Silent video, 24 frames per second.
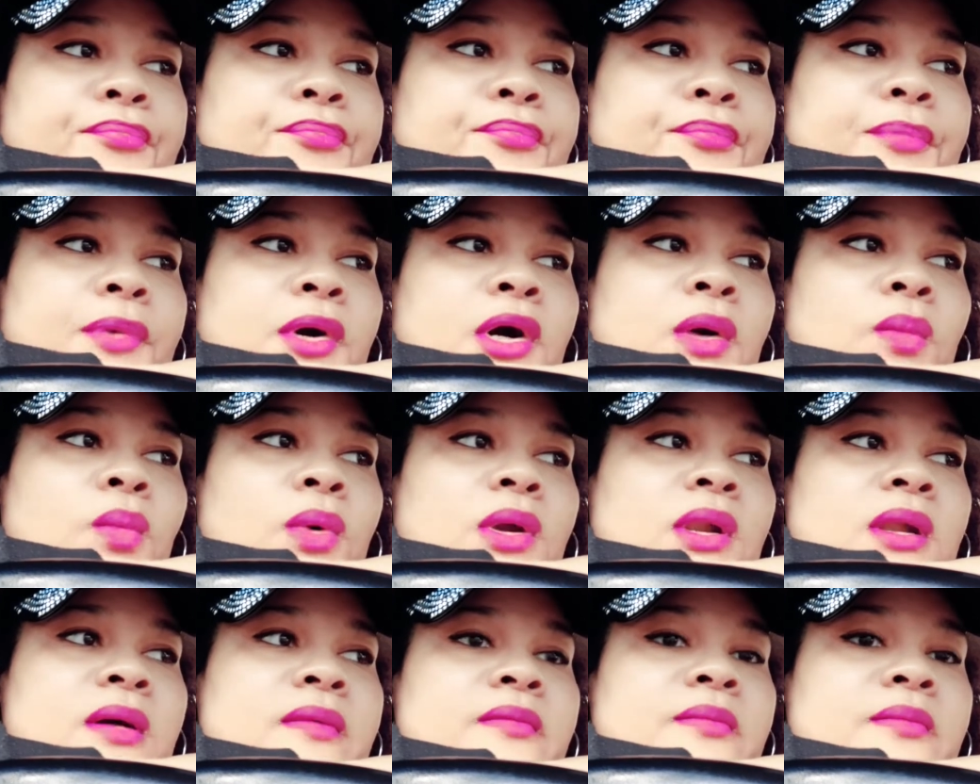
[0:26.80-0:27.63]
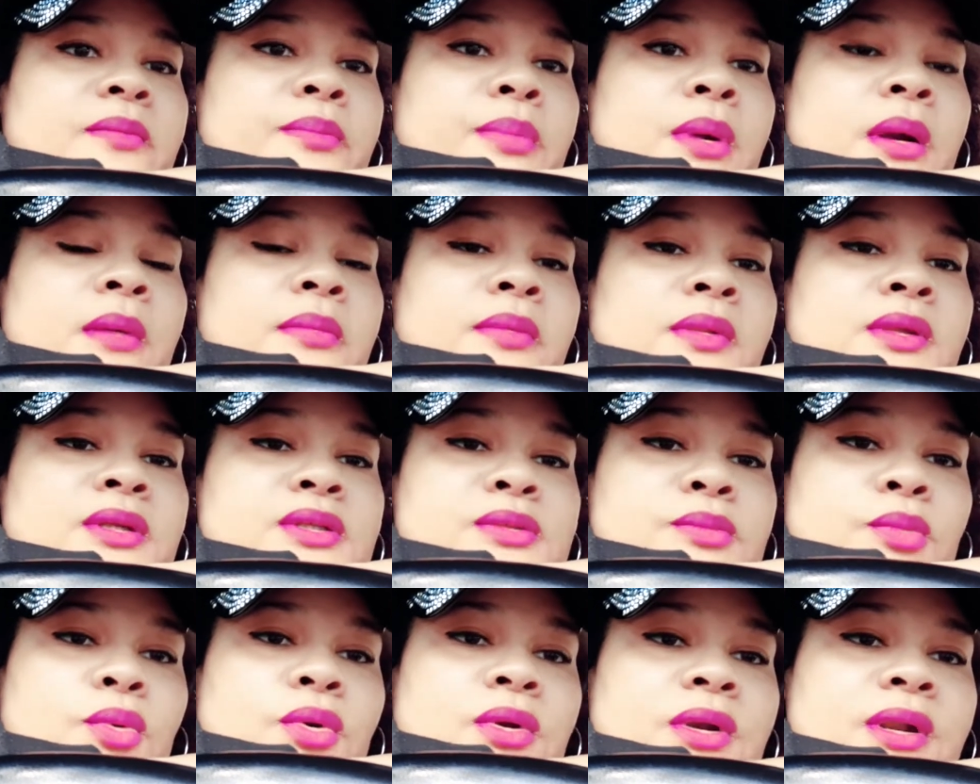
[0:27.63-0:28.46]
One of them probably
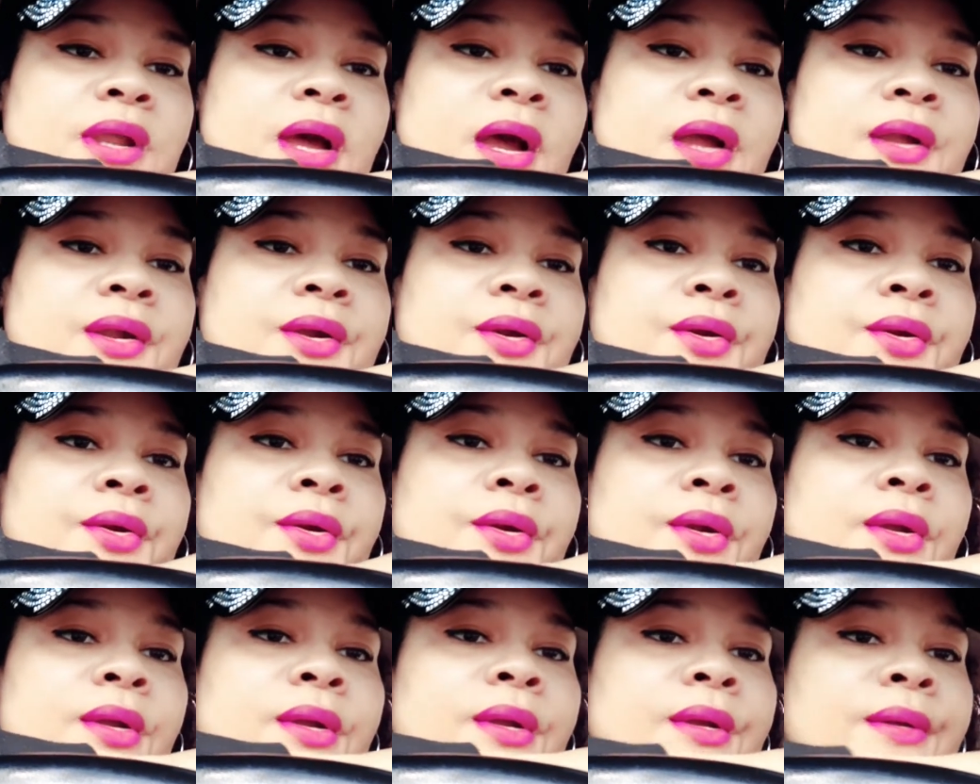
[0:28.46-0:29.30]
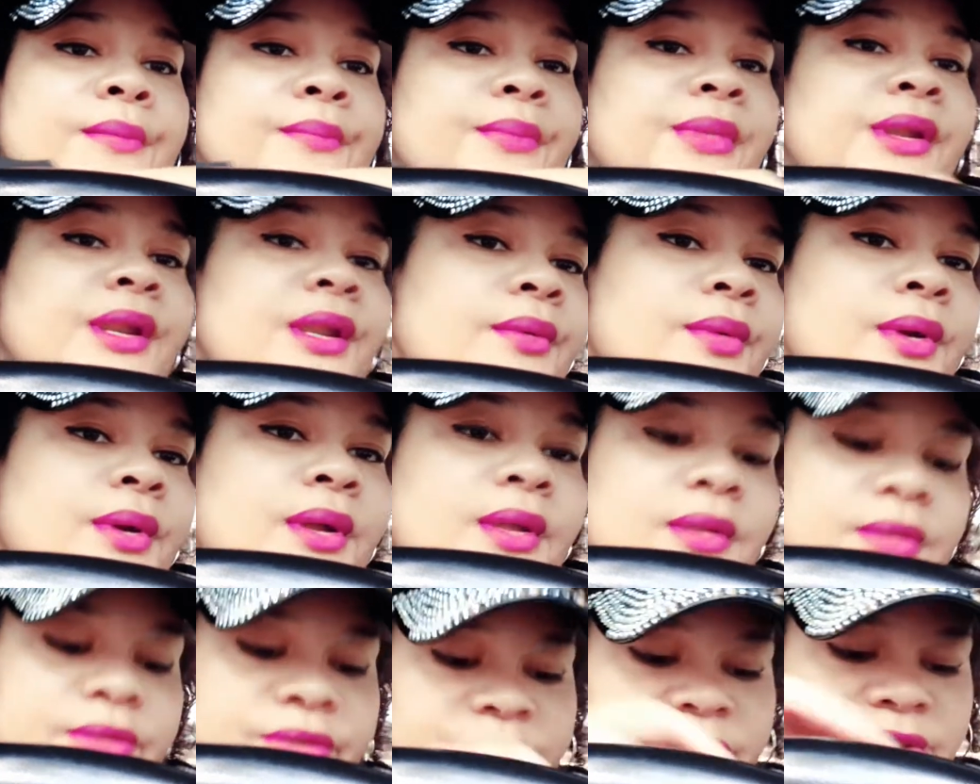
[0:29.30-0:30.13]
is more dire. But
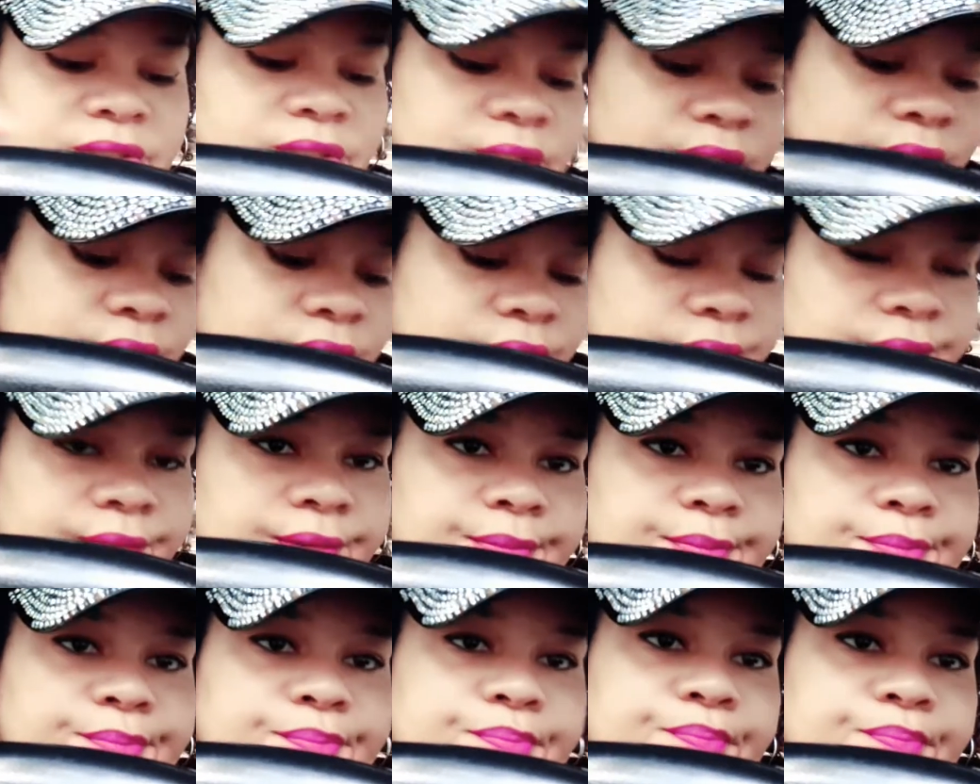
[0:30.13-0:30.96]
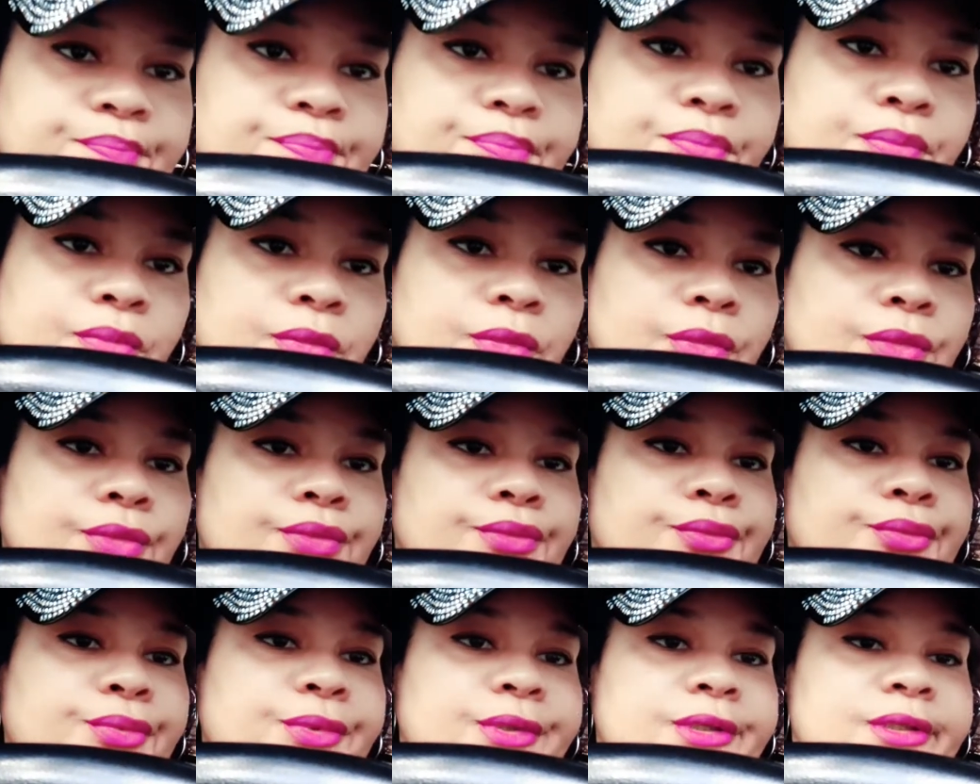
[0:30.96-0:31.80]
anyway, just
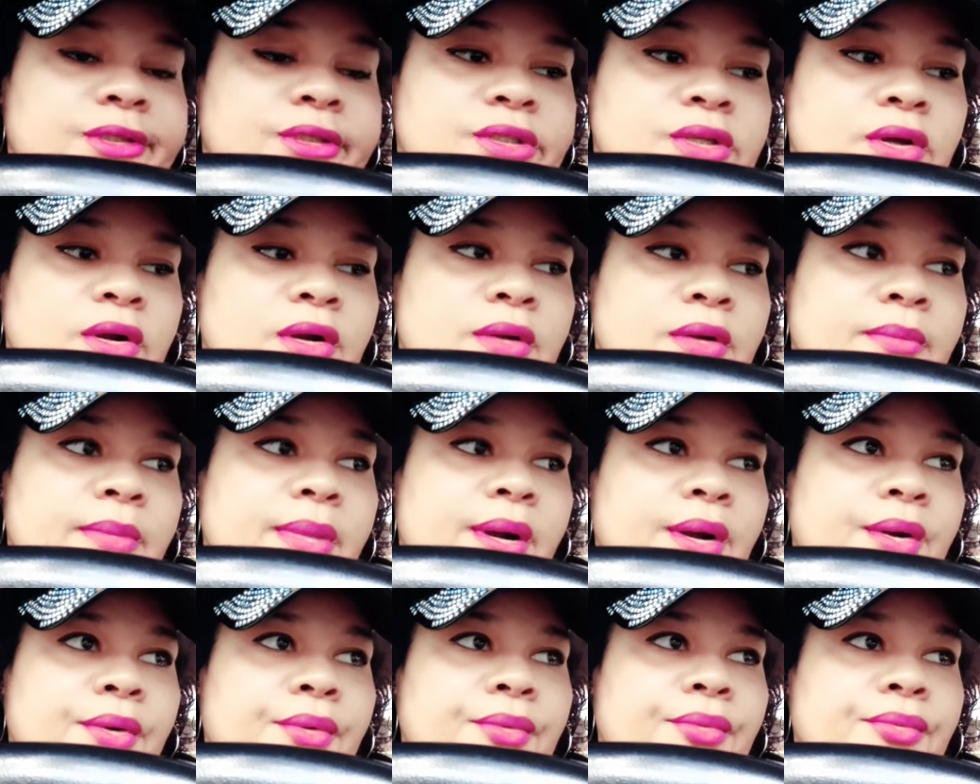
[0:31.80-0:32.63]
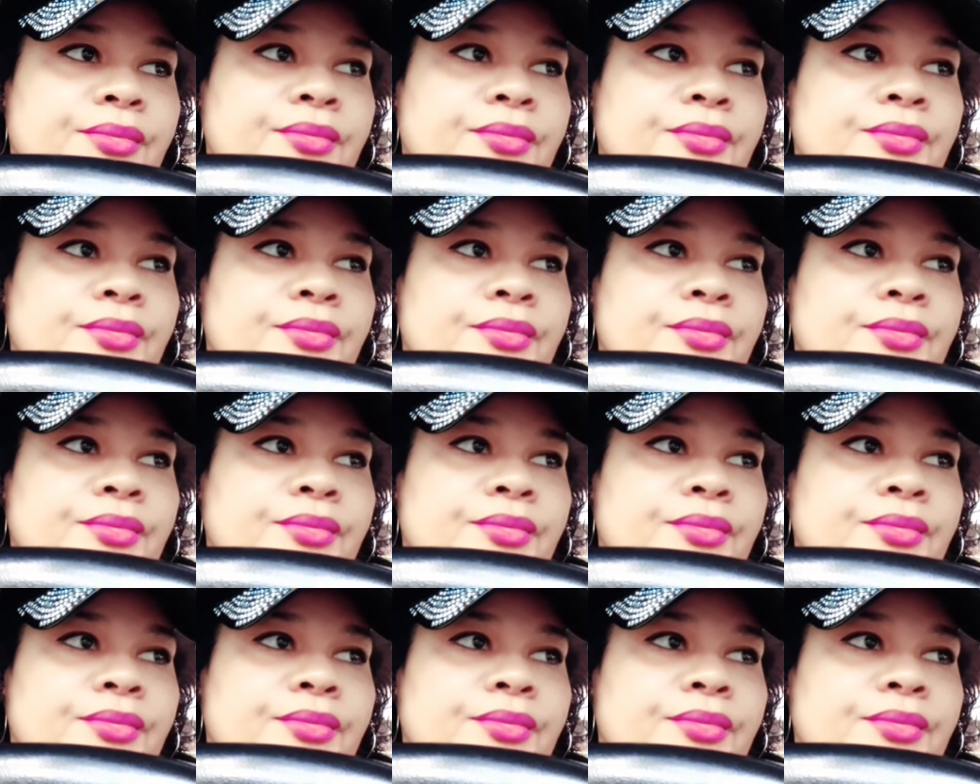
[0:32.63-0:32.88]
wanted to talk about,